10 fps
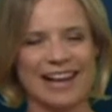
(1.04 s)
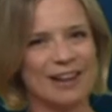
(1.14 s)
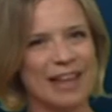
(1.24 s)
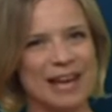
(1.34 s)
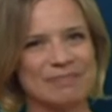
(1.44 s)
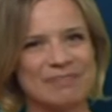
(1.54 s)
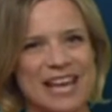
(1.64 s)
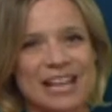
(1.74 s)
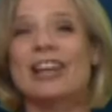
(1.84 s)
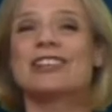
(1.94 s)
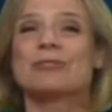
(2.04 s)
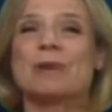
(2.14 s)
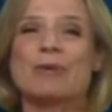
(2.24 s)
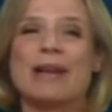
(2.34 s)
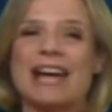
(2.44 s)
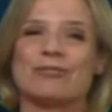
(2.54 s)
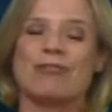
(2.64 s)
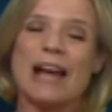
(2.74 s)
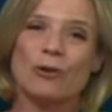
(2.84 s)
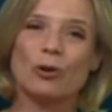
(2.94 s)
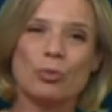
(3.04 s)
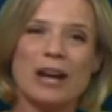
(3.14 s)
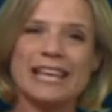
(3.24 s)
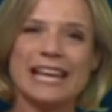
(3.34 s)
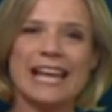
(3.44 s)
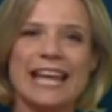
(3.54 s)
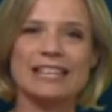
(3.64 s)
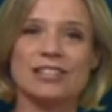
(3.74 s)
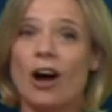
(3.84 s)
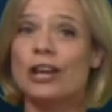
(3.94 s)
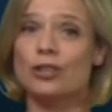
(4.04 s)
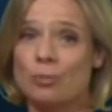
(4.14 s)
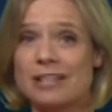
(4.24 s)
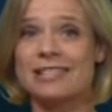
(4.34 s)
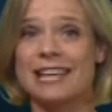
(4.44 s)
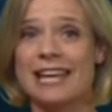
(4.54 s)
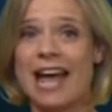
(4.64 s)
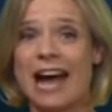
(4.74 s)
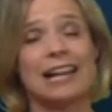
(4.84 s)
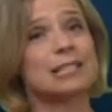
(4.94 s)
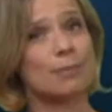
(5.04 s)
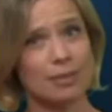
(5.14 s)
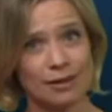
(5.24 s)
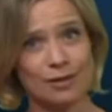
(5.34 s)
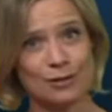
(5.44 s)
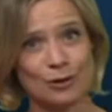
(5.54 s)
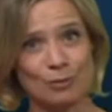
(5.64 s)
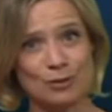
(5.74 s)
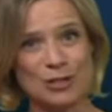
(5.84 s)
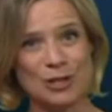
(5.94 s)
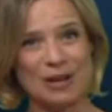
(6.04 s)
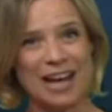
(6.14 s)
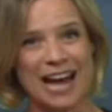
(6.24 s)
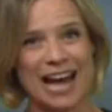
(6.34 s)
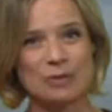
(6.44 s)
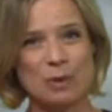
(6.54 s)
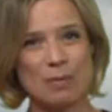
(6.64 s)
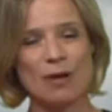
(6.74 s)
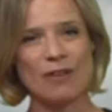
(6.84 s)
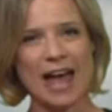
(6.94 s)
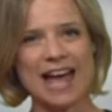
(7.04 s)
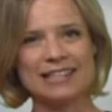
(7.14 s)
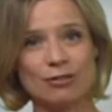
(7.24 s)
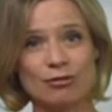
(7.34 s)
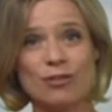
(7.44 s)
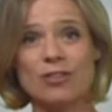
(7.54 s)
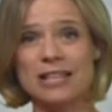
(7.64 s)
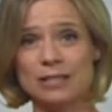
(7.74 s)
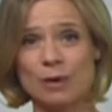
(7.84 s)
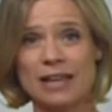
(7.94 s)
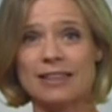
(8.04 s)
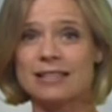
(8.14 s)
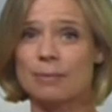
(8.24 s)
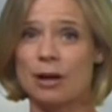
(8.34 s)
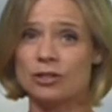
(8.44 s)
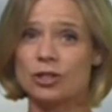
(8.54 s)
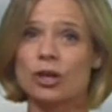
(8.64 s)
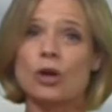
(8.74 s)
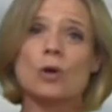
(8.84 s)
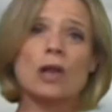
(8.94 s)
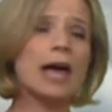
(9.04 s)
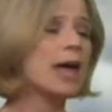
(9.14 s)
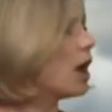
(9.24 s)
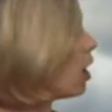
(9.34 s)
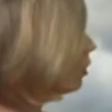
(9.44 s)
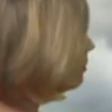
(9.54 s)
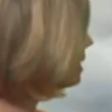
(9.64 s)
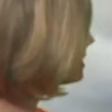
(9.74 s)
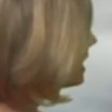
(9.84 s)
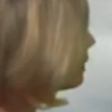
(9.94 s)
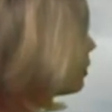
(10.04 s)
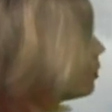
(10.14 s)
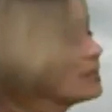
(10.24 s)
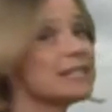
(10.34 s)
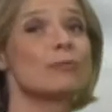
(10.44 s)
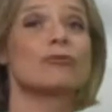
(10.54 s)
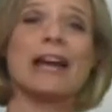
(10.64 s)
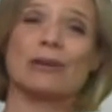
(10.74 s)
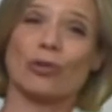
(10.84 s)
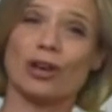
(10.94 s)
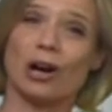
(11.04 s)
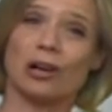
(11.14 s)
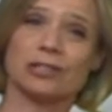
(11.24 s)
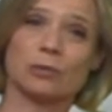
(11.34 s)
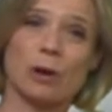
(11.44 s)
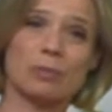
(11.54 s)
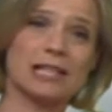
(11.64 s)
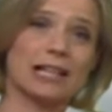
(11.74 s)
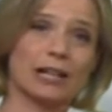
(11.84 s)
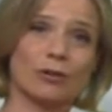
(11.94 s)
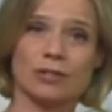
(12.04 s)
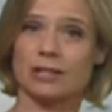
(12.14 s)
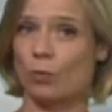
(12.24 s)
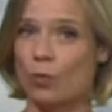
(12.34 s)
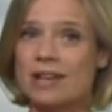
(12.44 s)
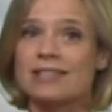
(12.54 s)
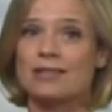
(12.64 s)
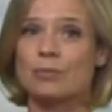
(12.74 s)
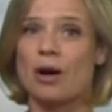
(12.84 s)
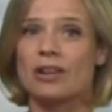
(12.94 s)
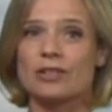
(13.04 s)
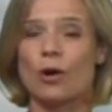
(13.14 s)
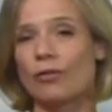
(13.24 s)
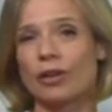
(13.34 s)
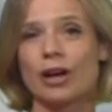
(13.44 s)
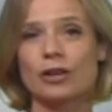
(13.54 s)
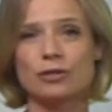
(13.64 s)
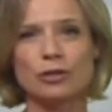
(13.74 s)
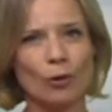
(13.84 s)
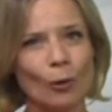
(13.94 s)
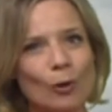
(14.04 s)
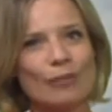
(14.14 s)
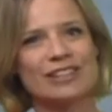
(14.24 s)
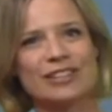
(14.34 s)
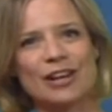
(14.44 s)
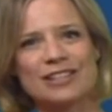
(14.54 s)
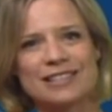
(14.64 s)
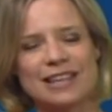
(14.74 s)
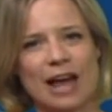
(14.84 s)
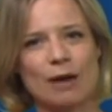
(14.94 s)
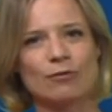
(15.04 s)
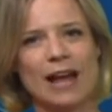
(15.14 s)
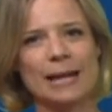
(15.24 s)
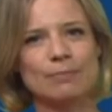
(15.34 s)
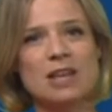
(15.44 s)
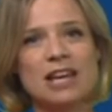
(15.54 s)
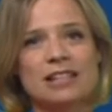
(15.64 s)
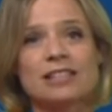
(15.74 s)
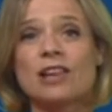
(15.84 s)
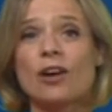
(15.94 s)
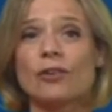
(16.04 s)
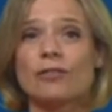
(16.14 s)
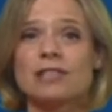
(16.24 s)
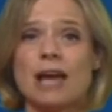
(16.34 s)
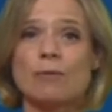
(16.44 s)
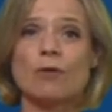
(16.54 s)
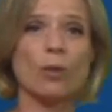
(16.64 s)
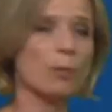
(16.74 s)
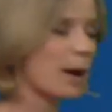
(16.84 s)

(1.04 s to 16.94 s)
Hello there. Last week we had record-breaking heat, high humidity and some thunderstorms too. As we move ahead through this week, things are much cooler. On Monday there will be some rain on the cards as well, particularly across some western parts of the country. Not all of us are going to see that rain. To start off the day, we've got the